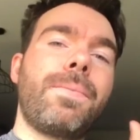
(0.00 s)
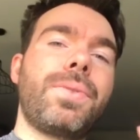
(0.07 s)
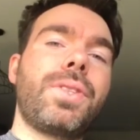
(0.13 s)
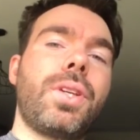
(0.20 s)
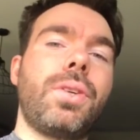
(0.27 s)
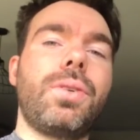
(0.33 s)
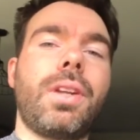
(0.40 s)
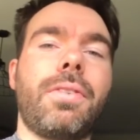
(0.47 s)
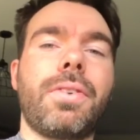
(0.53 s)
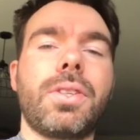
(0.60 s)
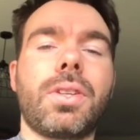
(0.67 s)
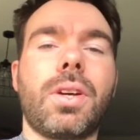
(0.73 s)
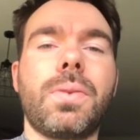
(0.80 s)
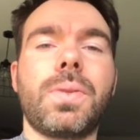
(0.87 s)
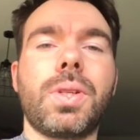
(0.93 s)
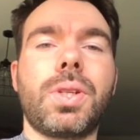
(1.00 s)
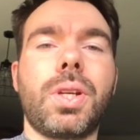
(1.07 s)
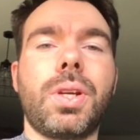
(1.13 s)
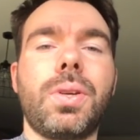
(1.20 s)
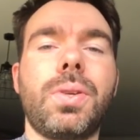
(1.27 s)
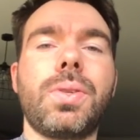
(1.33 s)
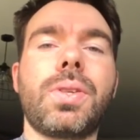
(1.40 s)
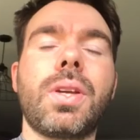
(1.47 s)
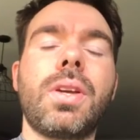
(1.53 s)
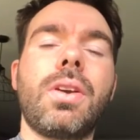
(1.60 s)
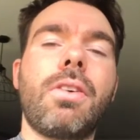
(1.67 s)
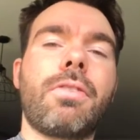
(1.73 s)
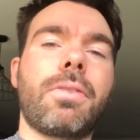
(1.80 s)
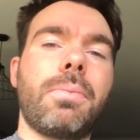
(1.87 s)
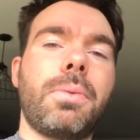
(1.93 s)
two different types of shoes
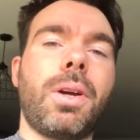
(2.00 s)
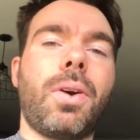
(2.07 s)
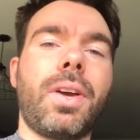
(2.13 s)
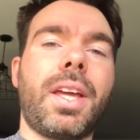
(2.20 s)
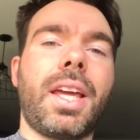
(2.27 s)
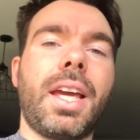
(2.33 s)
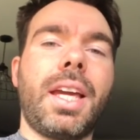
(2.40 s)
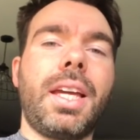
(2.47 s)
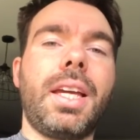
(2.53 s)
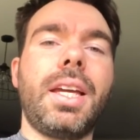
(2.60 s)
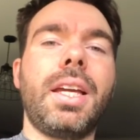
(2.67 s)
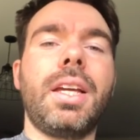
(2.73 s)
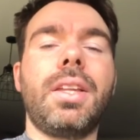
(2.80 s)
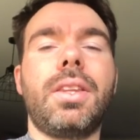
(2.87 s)
from Nike